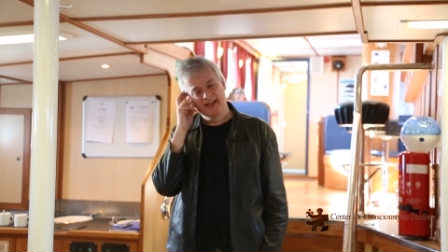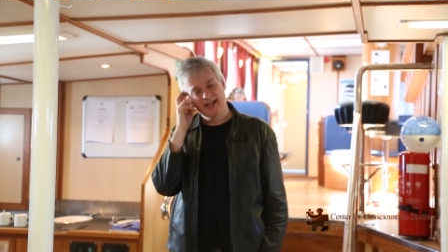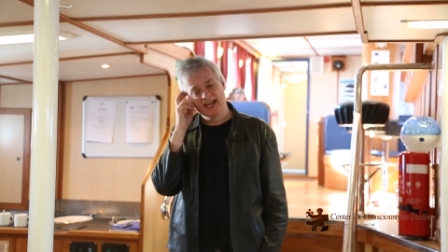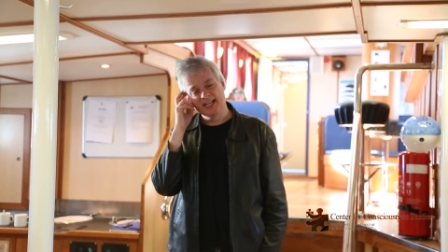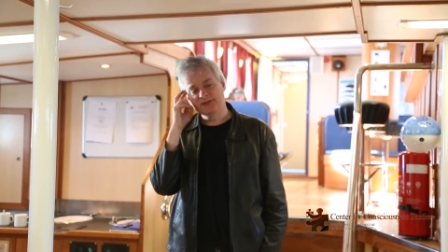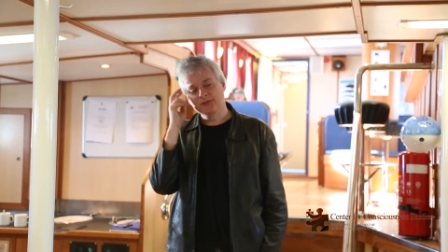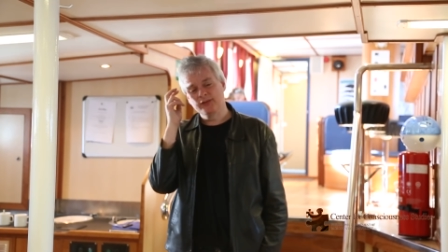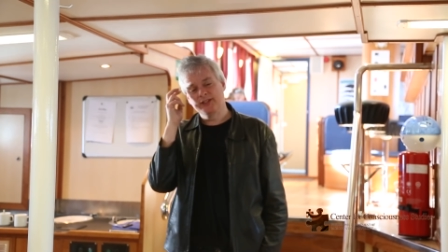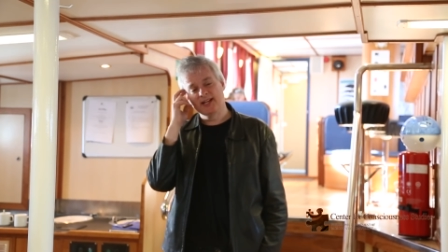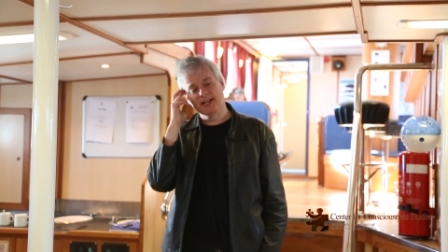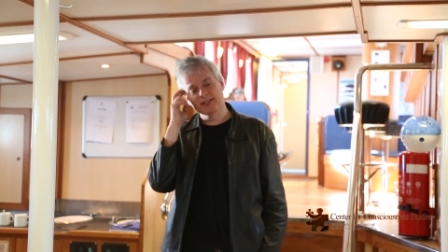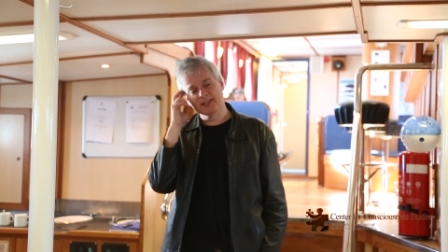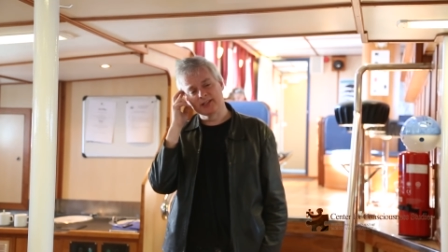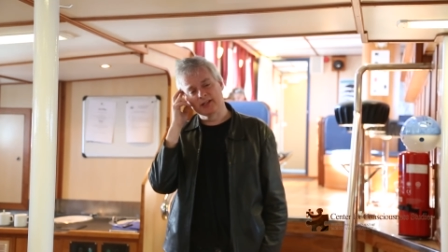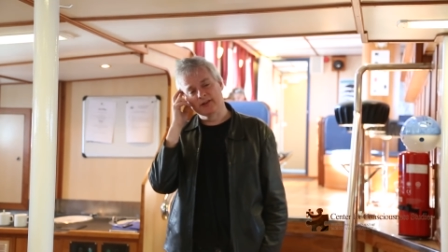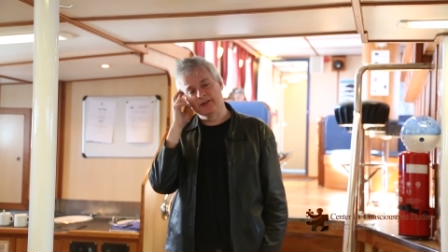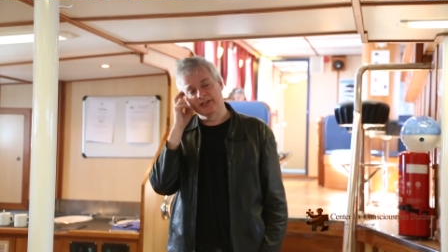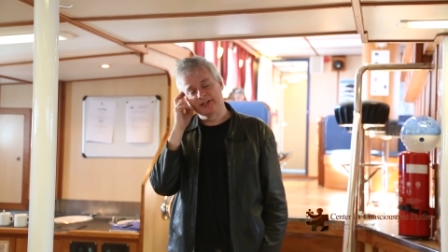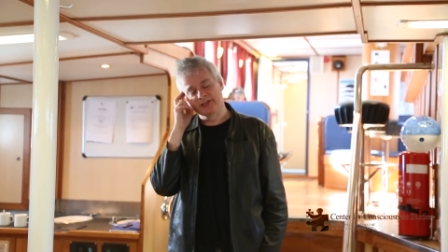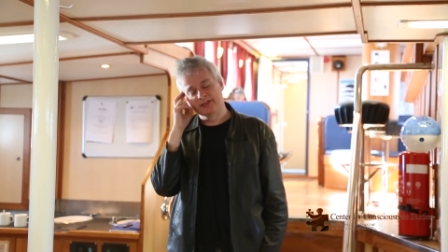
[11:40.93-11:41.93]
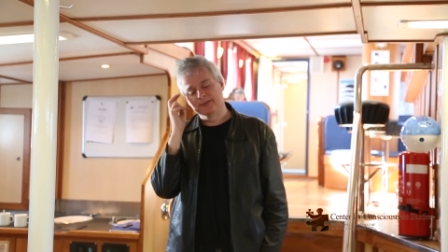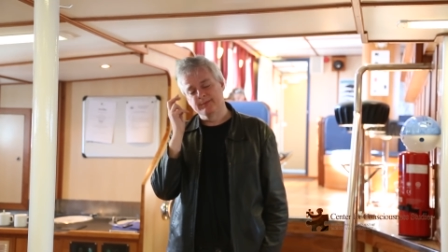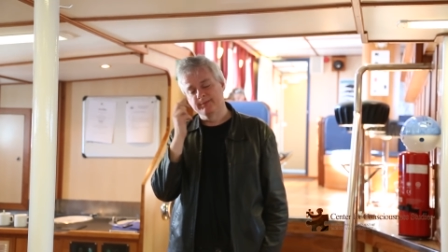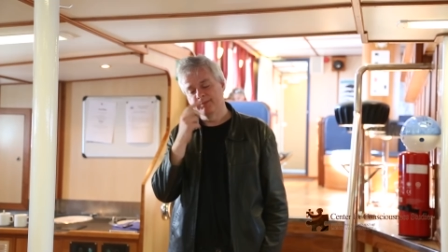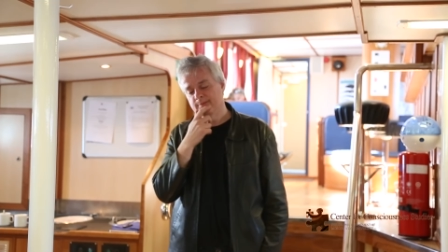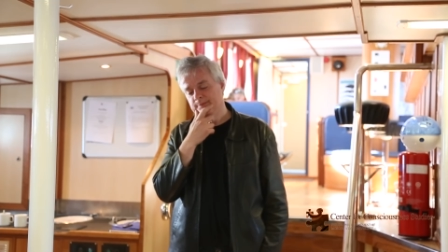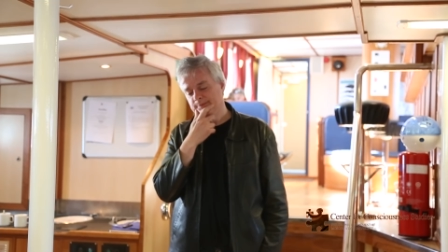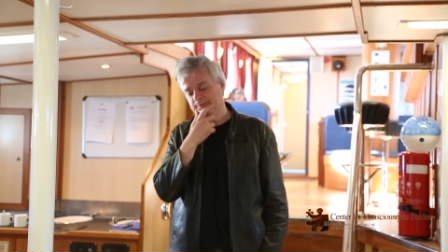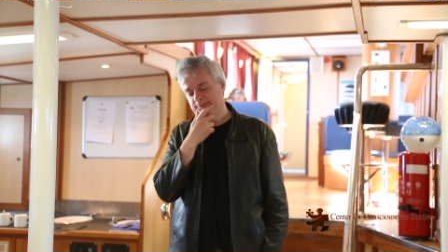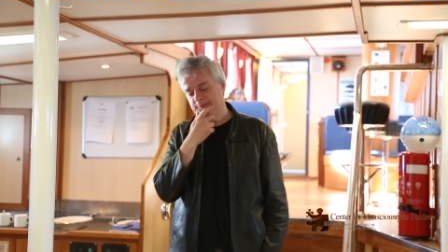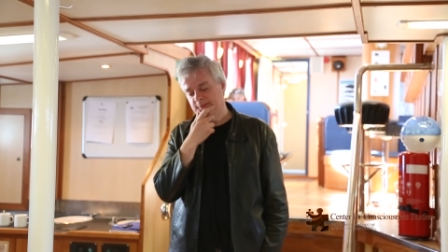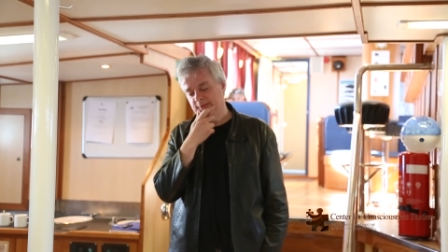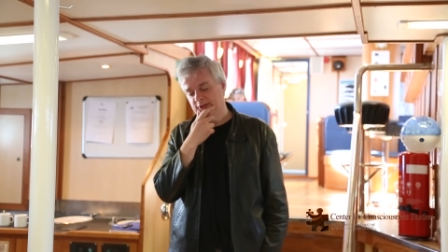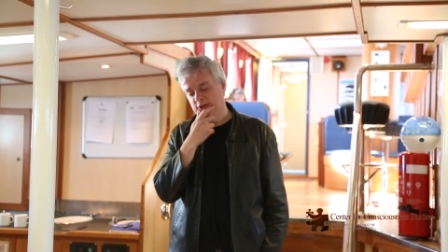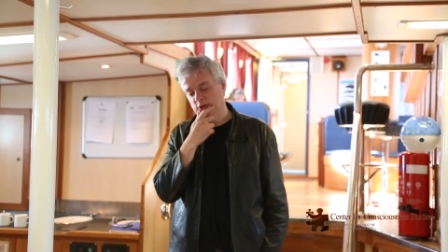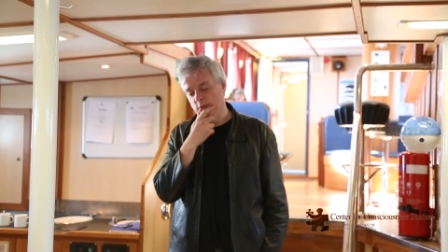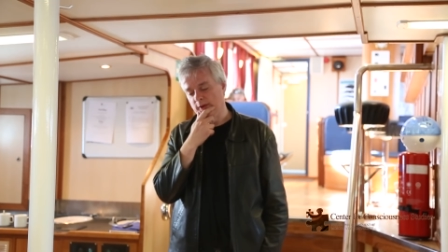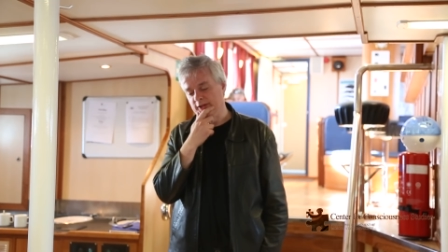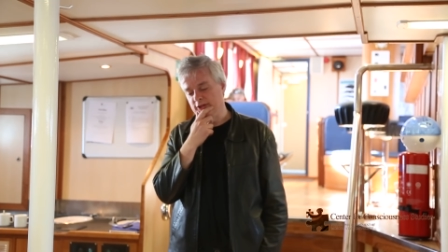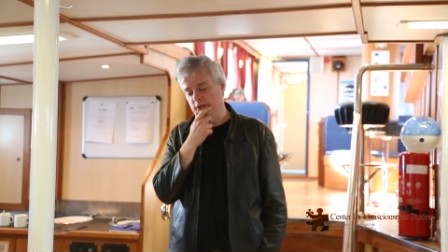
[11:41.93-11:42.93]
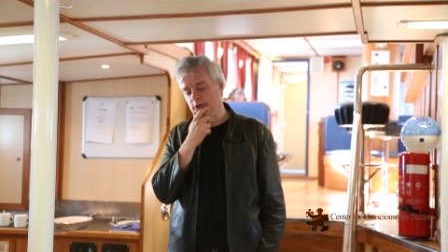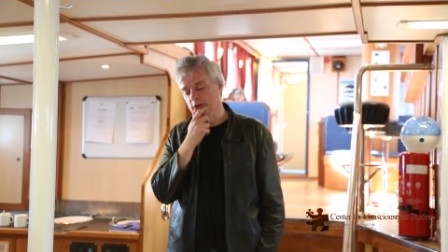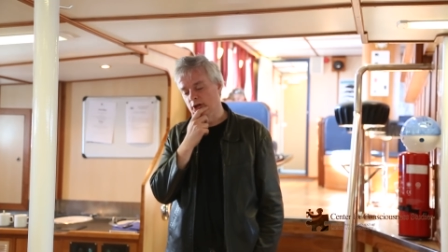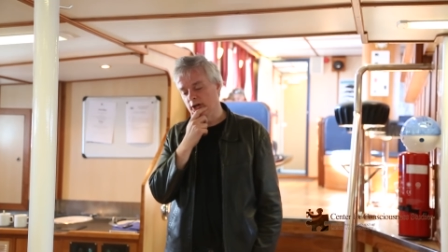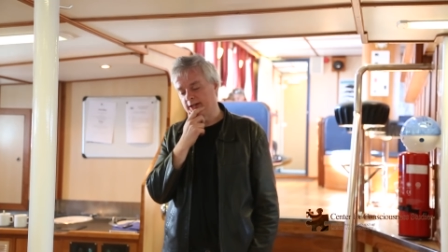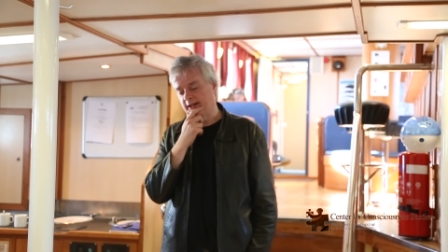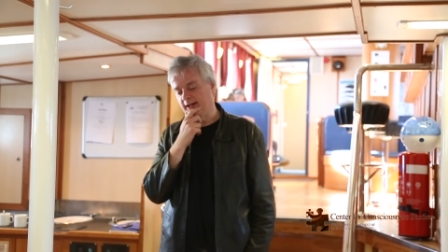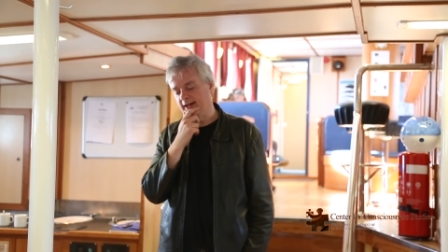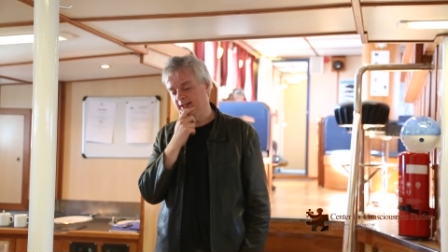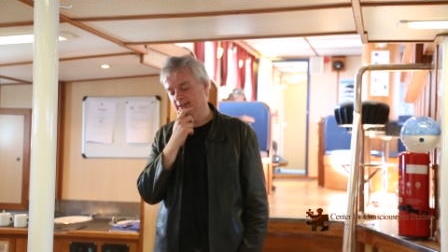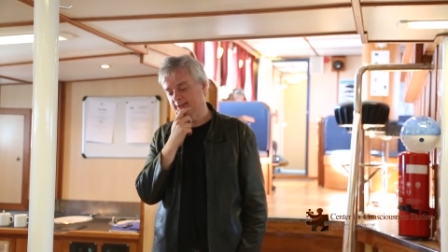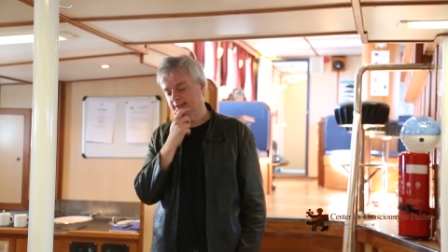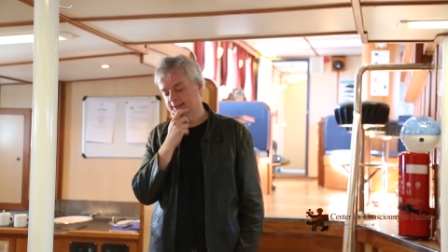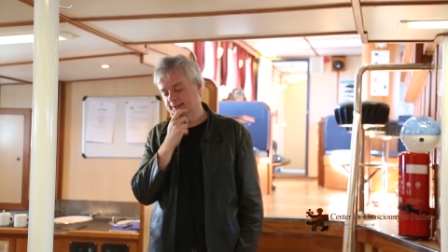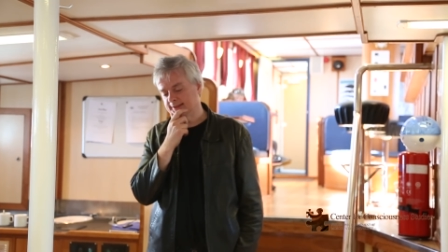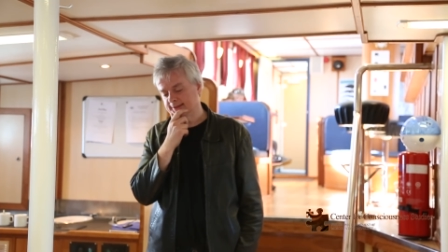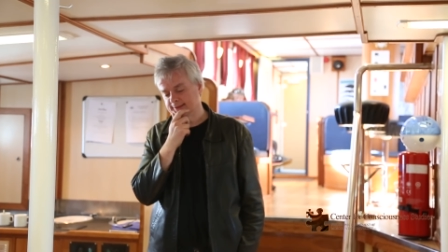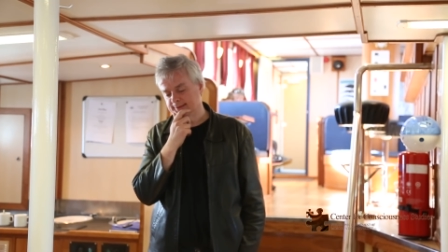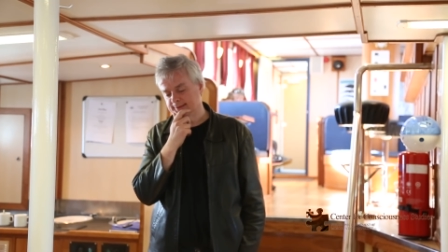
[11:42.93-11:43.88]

As for the other direction, that when you knock out